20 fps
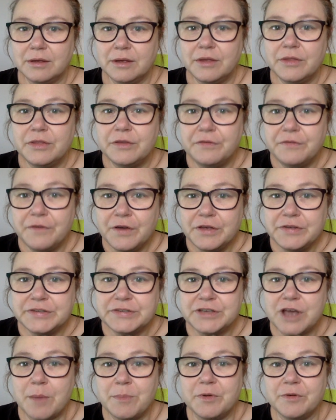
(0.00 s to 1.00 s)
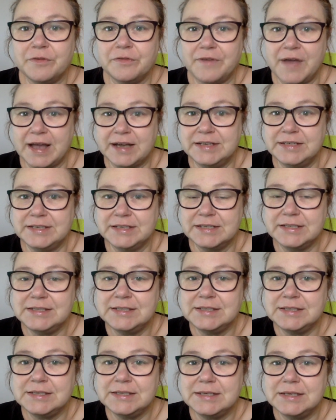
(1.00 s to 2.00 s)
The first type of
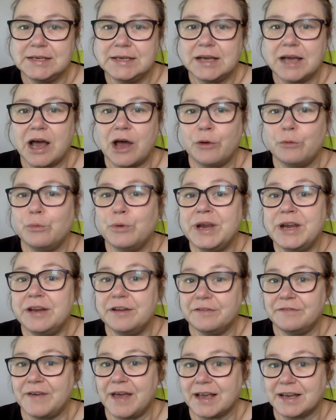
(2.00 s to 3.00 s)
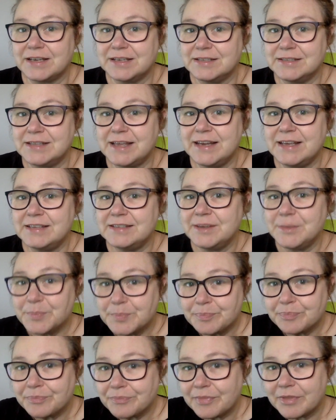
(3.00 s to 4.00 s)
factors are reader factors. That is,
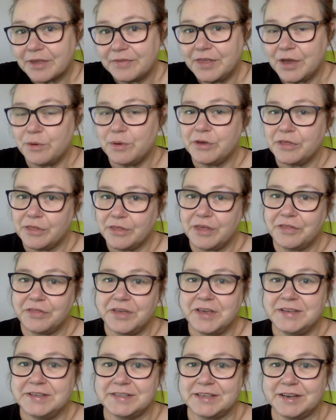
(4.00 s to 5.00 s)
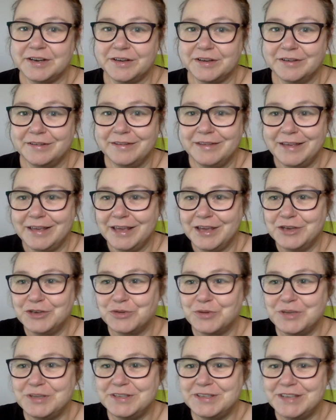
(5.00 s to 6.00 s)
they're things that are
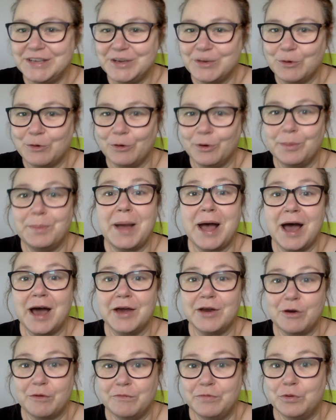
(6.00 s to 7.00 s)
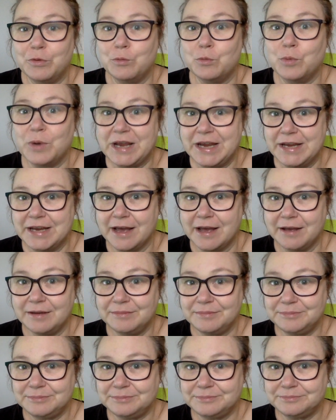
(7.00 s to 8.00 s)
intrinsic or a part of the reader.
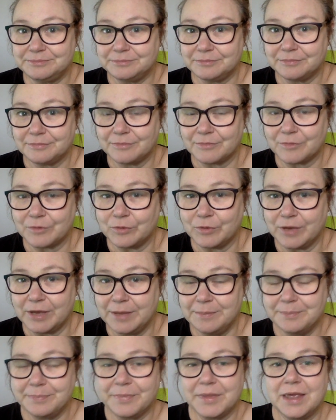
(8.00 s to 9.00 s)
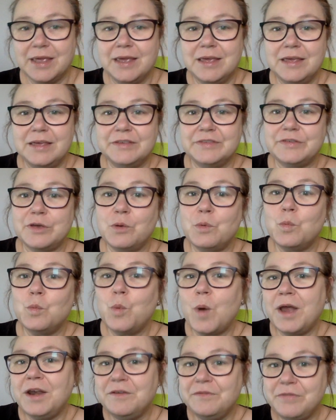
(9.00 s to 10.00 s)
Okay. So
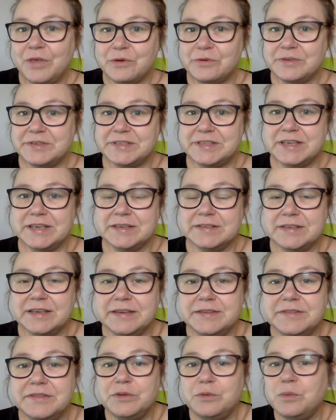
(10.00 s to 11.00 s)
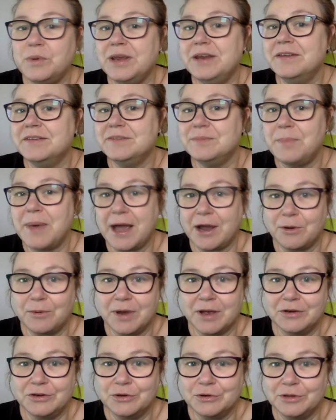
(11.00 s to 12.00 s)
one of those things is reader's
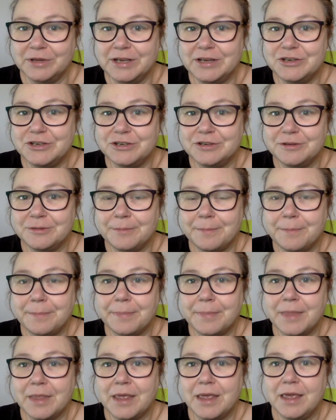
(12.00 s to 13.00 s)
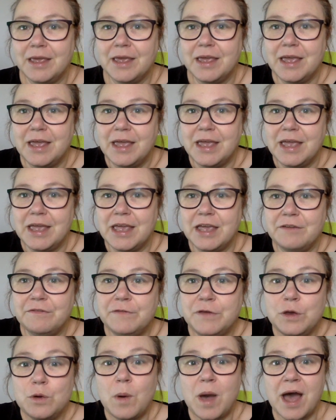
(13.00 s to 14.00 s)
background knowledge. If
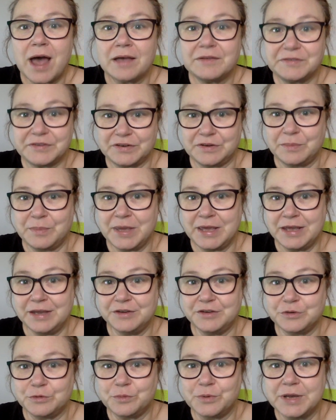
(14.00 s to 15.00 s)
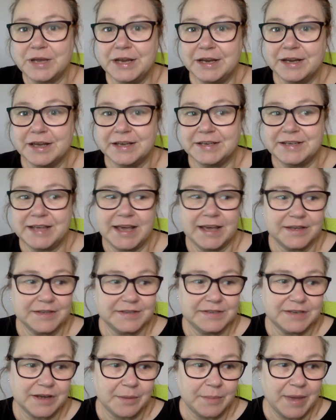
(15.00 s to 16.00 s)
you asked me to read a
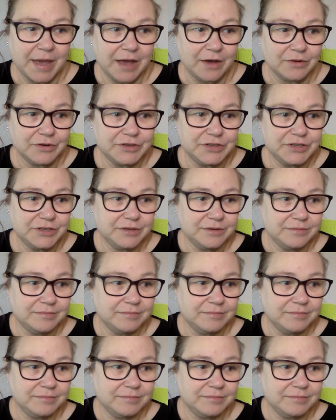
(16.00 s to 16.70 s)
text about